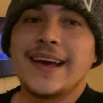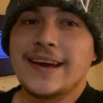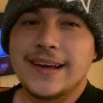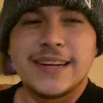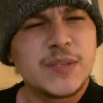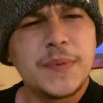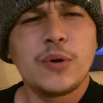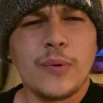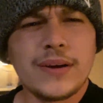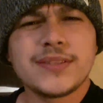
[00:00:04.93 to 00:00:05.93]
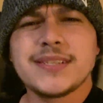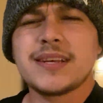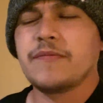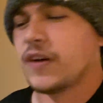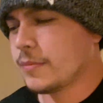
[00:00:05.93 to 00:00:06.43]
And it's been a while since
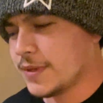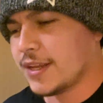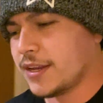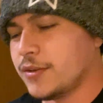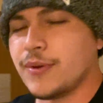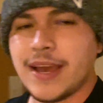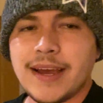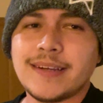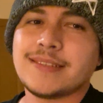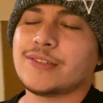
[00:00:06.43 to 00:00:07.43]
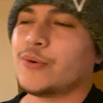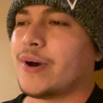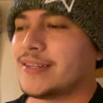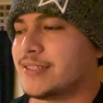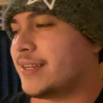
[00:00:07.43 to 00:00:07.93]
I've updated you guys, so
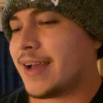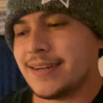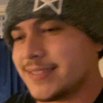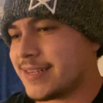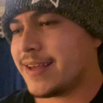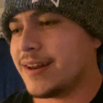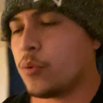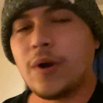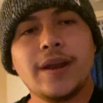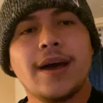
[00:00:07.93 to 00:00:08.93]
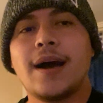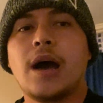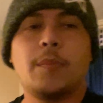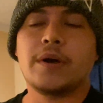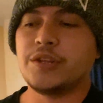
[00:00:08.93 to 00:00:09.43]
I decided why not
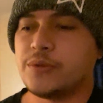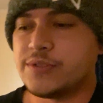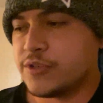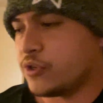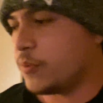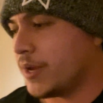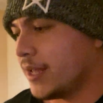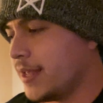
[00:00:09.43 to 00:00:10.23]
hop on YouTube